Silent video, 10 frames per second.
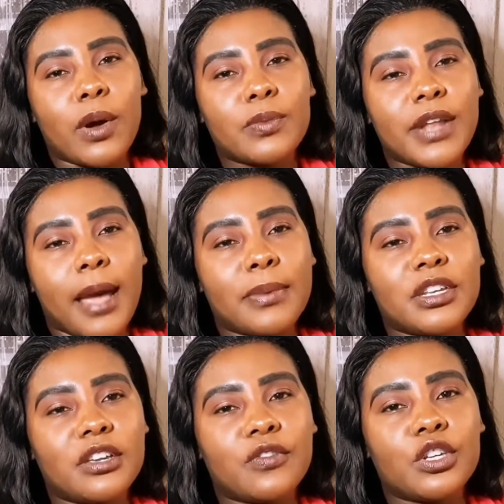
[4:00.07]
what would happen
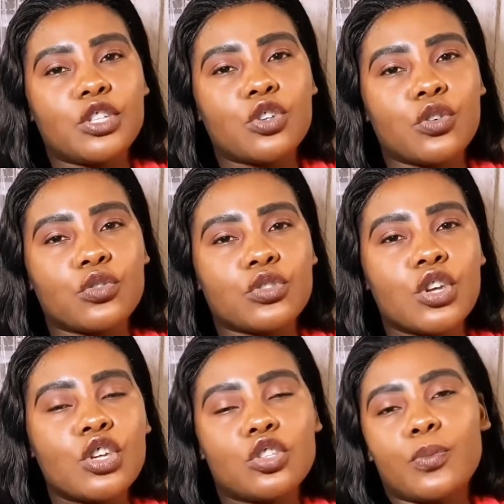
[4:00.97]
if he chose
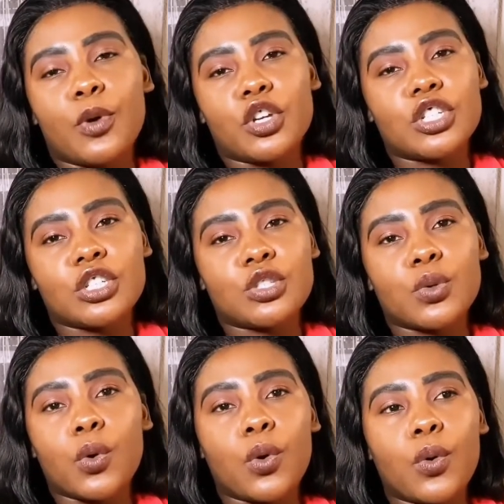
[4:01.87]
to purchase
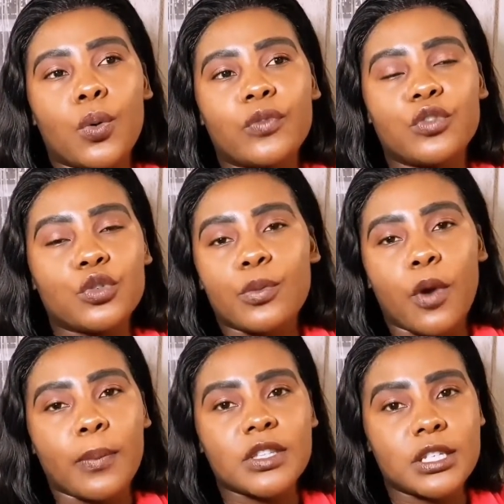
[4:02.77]
or view the
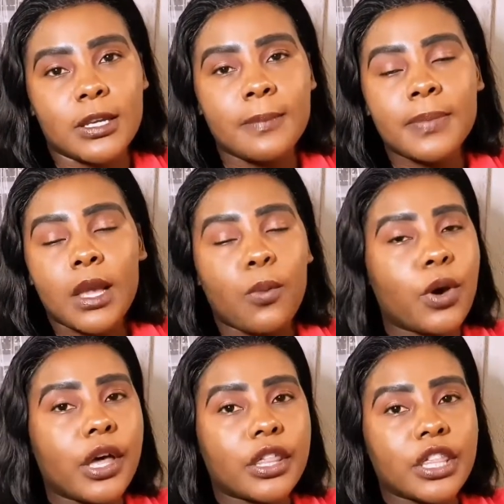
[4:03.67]
property
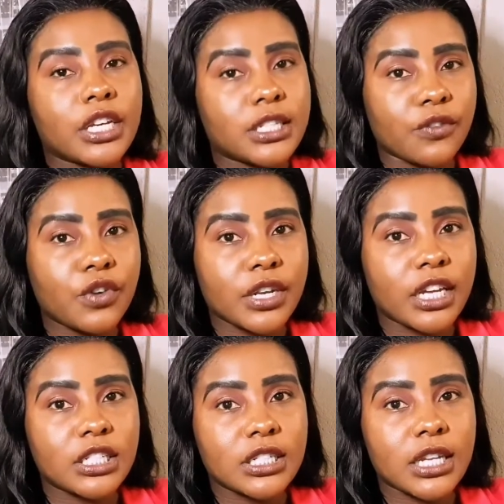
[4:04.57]
with a different
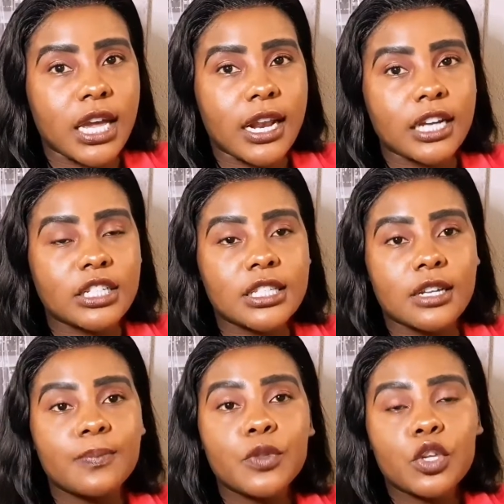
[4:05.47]
agent, and I just
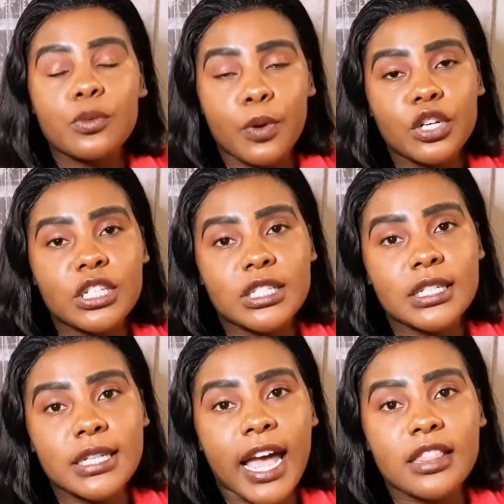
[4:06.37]
said you'd purchase
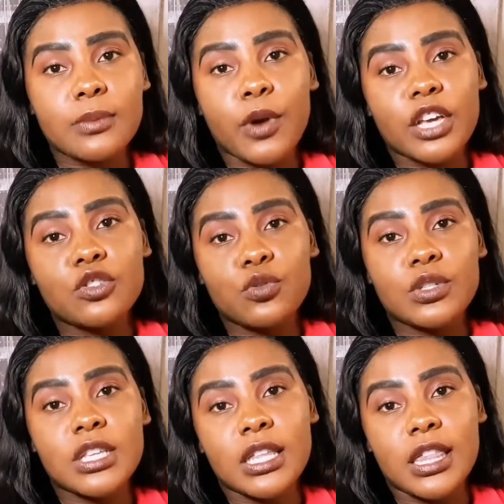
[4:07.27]
it at the price you
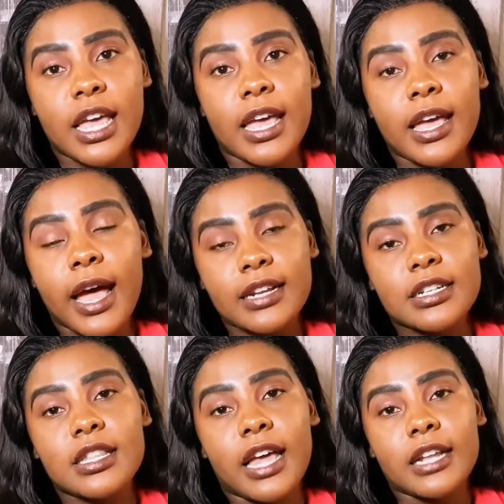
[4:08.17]
see there
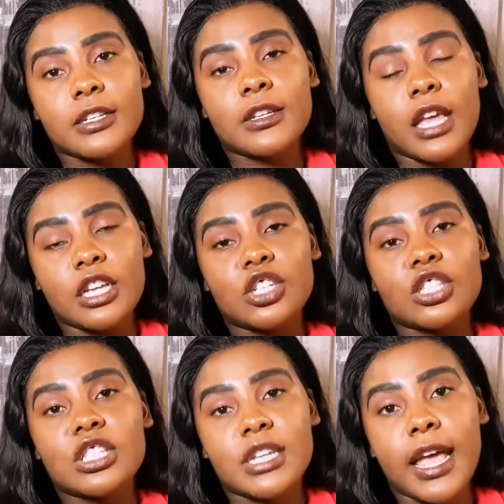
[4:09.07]
under that
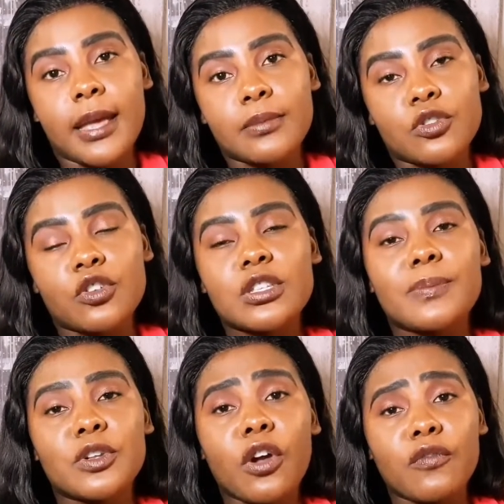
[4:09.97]
agent's name. So it's a
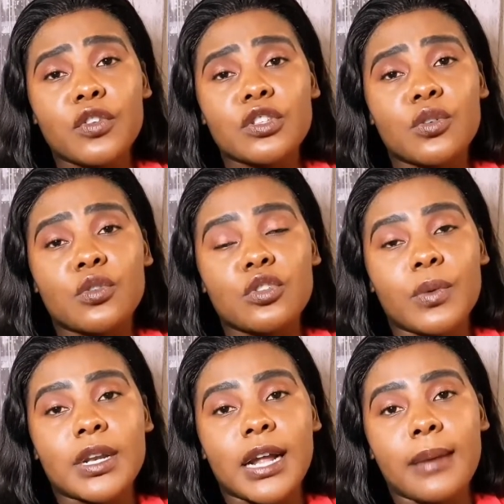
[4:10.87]
bit confusing also
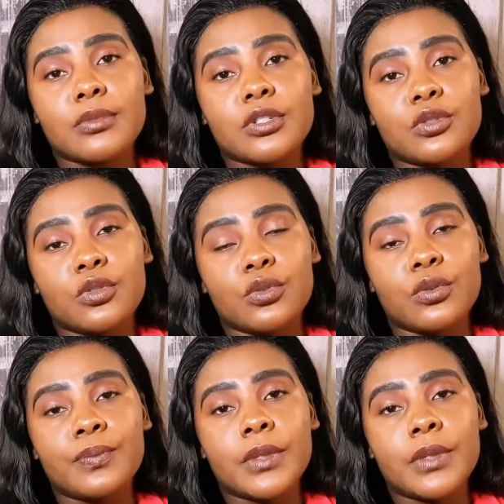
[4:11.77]
when it comes to